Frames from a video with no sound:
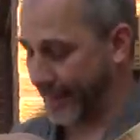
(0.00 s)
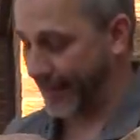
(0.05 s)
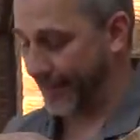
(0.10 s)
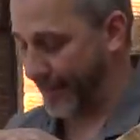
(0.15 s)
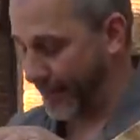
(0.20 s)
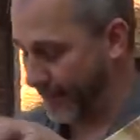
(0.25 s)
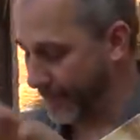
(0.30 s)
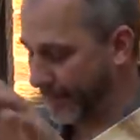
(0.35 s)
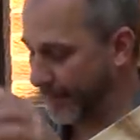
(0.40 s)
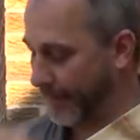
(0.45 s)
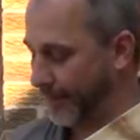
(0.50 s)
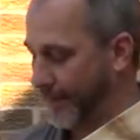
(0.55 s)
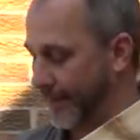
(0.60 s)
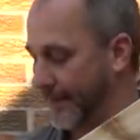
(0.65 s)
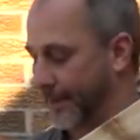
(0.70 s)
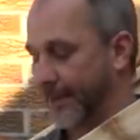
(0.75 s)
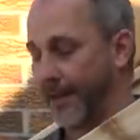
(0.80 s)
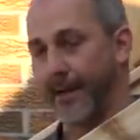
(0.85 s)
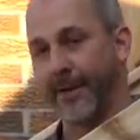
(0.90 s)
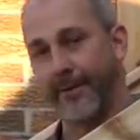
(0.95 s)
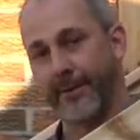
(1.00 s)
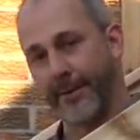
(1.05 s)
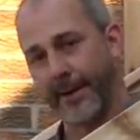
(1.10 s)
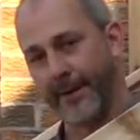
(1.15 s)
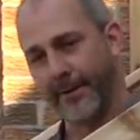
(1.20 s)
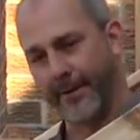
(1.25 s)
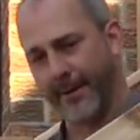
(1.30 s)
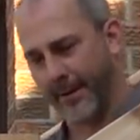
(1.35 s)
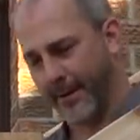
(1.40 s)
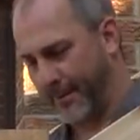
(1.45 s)
I'm using my saw
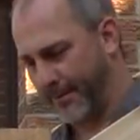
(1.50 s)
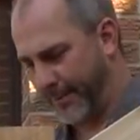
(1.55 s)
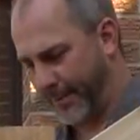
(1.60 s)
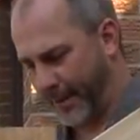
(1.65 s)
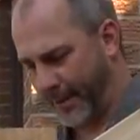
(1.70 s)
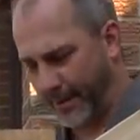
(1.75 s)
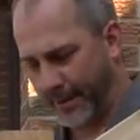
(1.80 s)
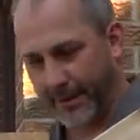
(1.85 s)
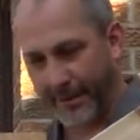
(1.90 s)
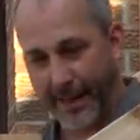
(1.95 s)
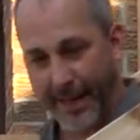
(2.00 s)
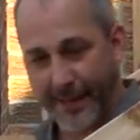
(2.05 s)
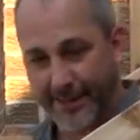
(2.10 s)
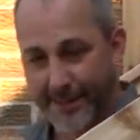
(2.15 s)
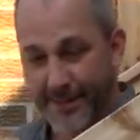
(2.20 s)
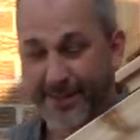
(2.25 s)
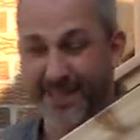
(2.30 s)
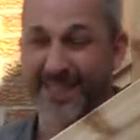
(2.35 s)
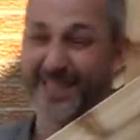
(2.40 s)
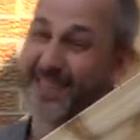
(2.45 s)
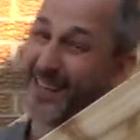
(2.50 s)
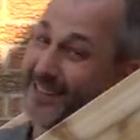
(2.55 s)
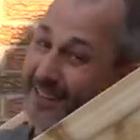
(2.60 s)
without a pair of glasses because I